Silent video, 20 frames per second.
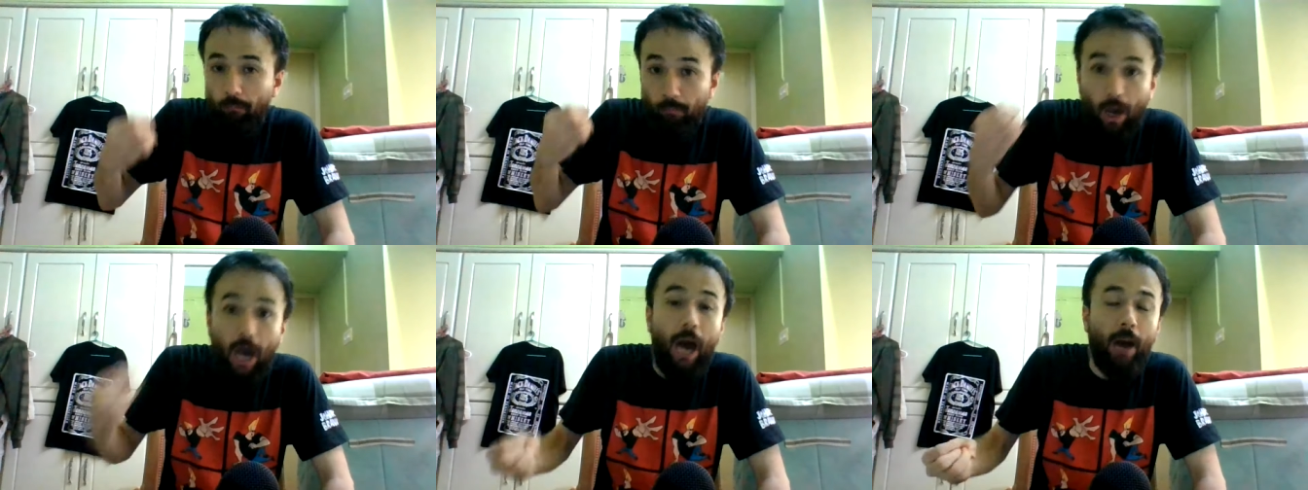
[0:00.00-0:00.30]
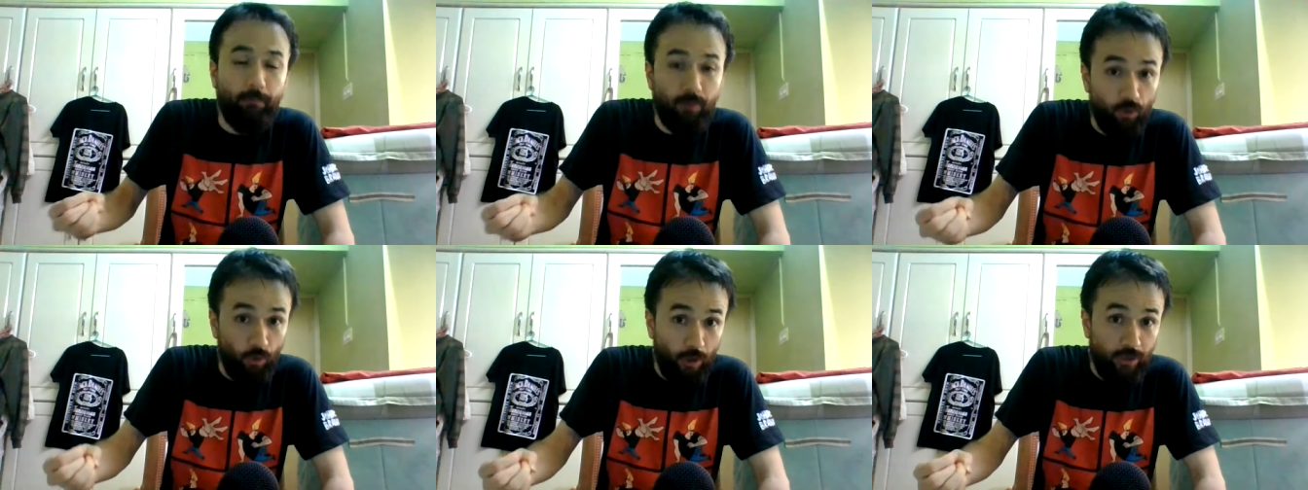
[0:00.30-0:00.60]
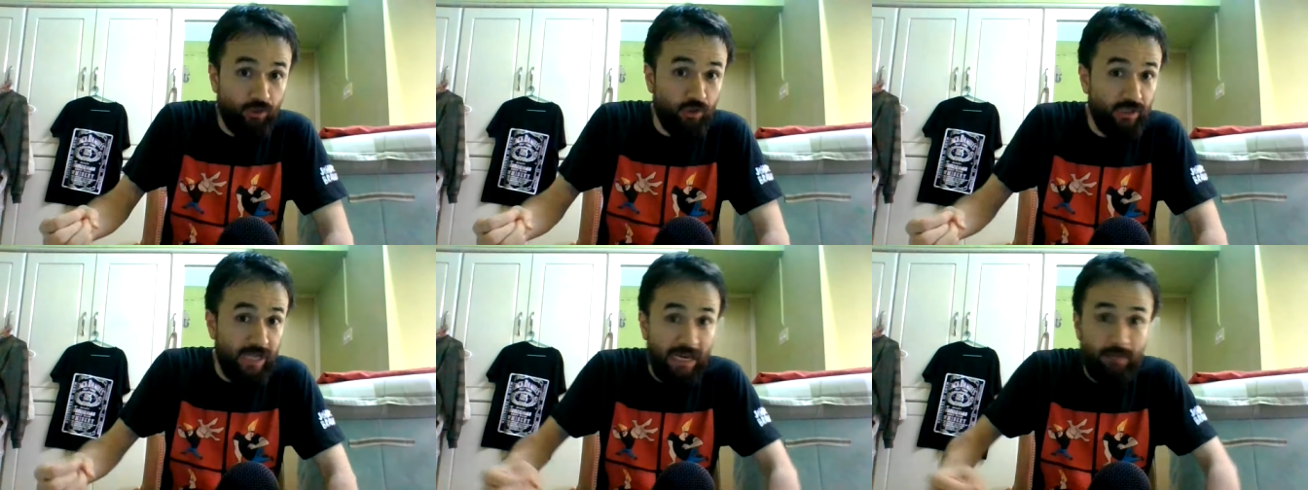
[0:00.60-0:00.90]
popular
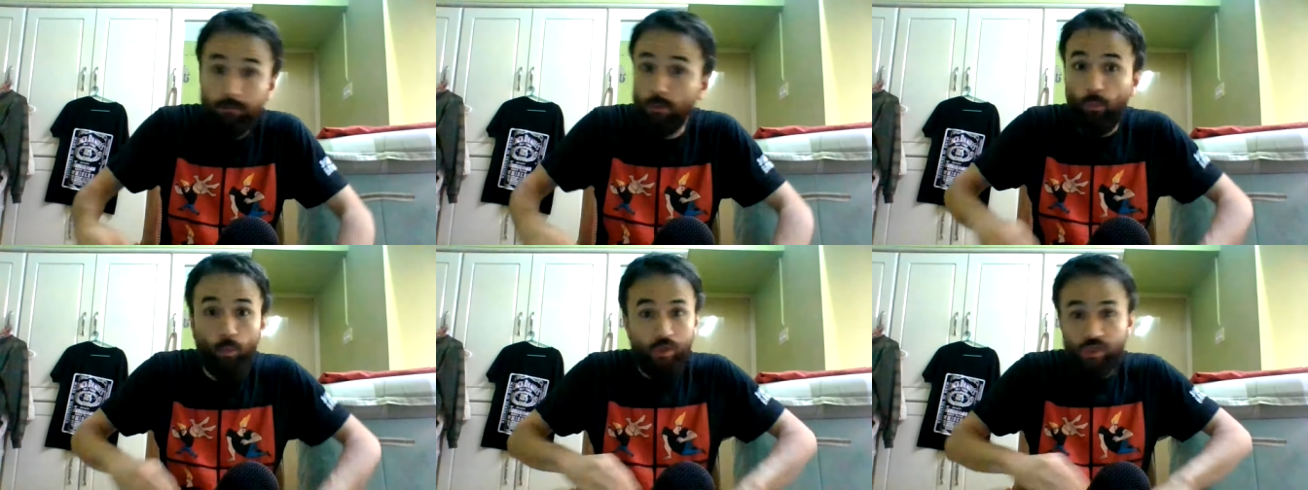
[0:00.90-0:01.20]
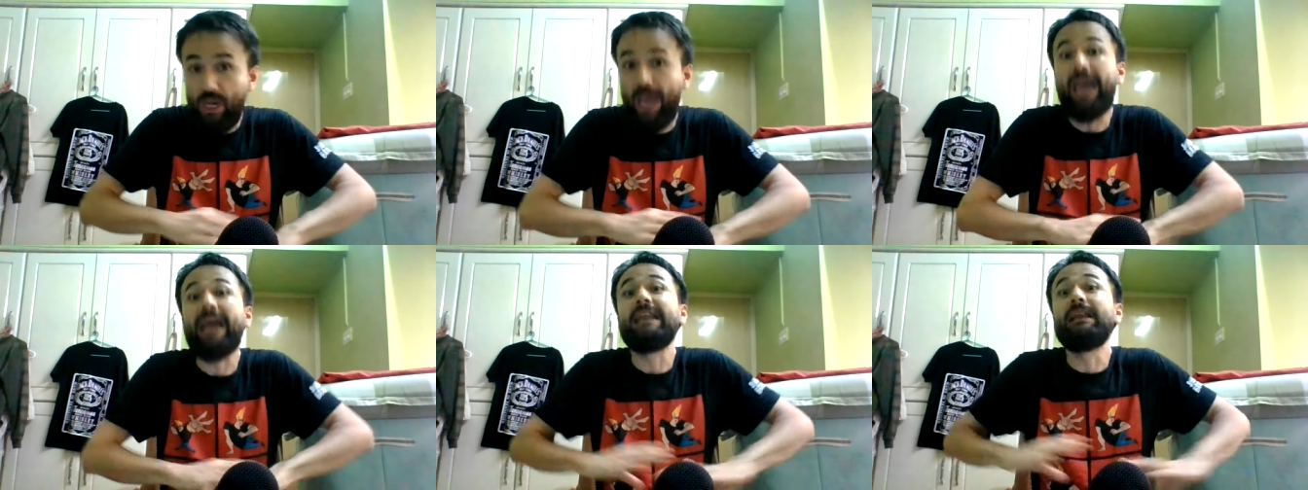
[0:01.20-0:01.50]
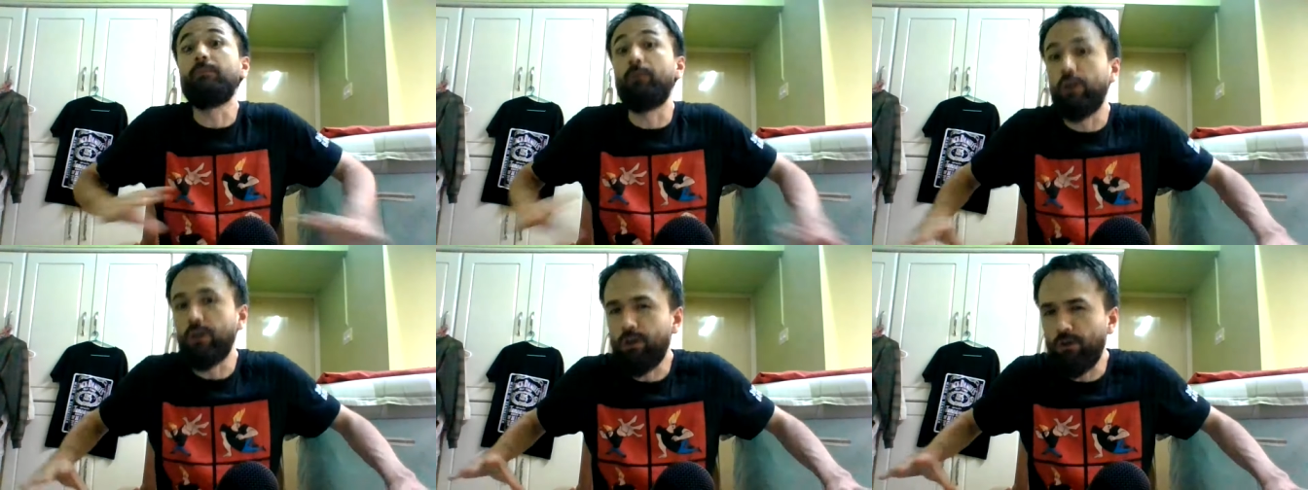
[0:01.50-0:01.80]
entertainment which
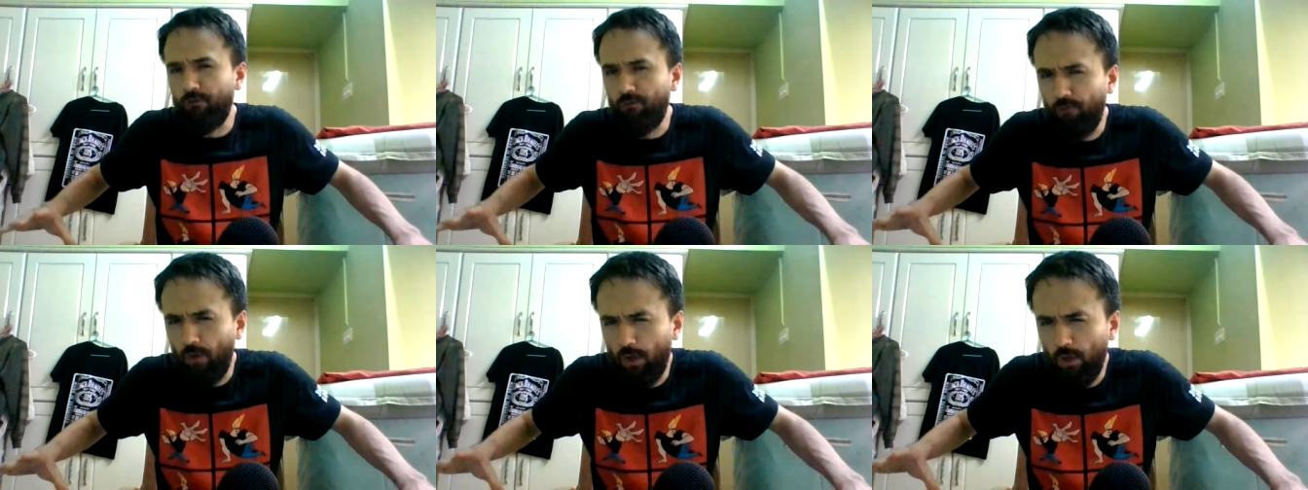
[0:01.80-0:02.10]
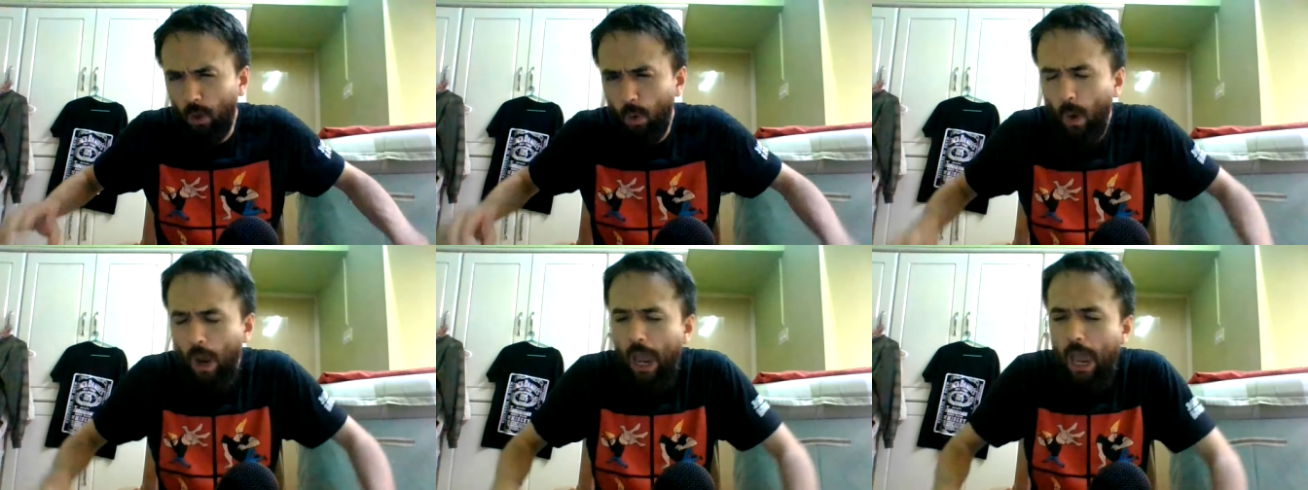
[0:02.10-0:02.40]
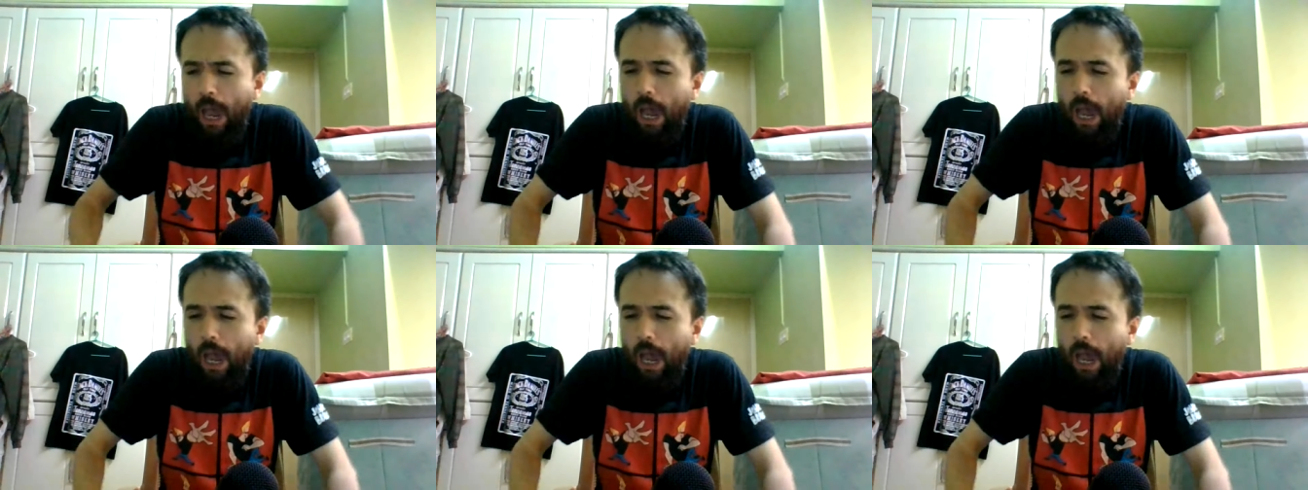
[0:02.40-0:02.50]
anybody could follow.